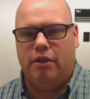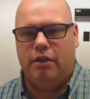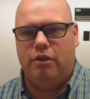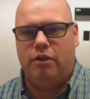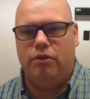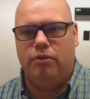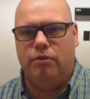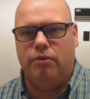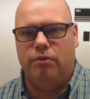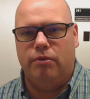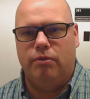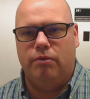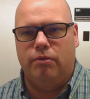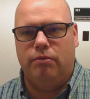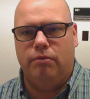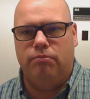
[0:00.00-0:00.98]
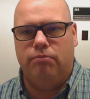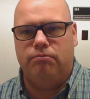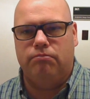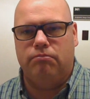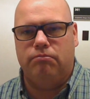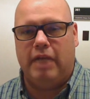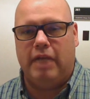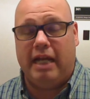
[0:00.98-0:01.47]
who
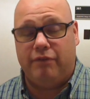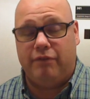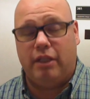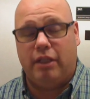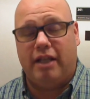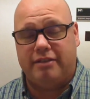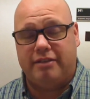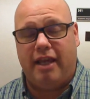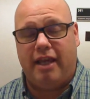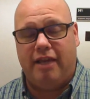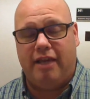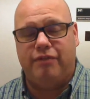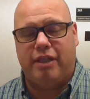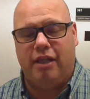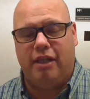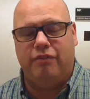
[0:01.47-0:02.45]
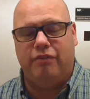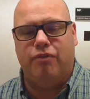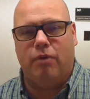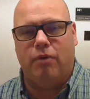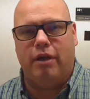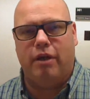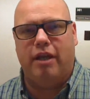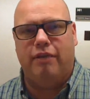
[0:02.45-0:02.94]
have a lot to advocate
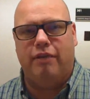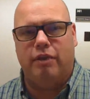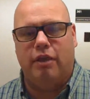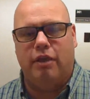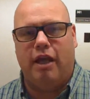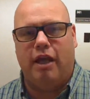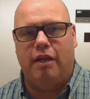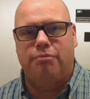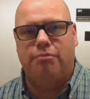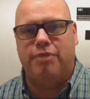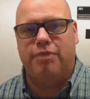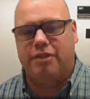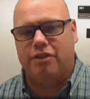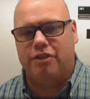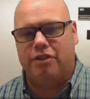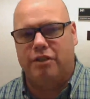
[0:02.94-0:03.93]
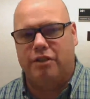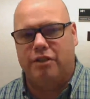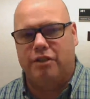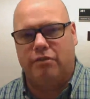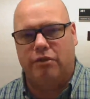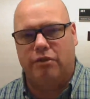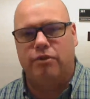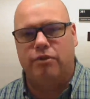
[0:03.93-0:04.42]
for and have a lot potentially
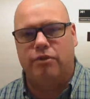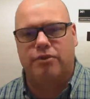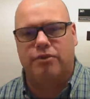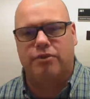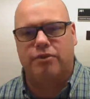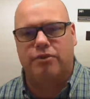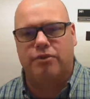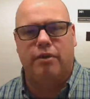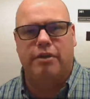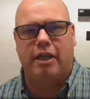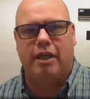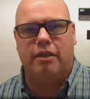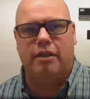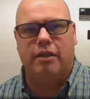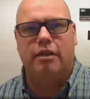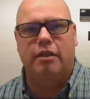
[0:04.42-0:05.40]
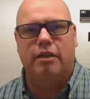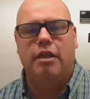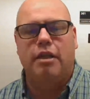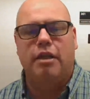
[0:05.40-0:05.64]
to lose if their data